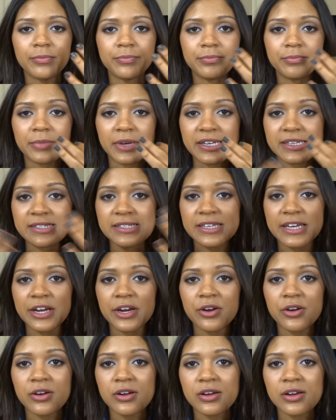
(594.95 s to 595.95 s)

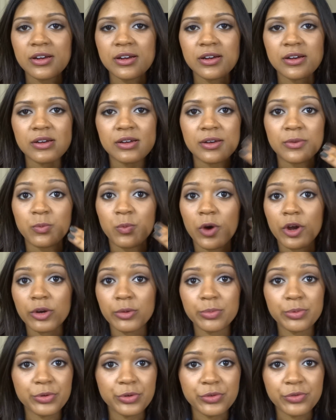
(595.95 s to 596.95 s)
mascara,
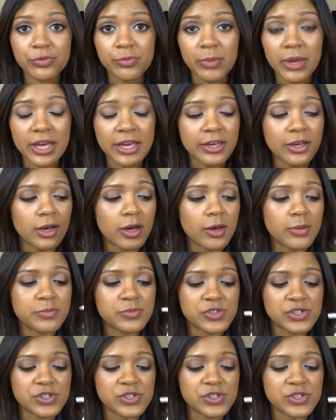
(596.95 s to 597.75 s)
waterproof makeup,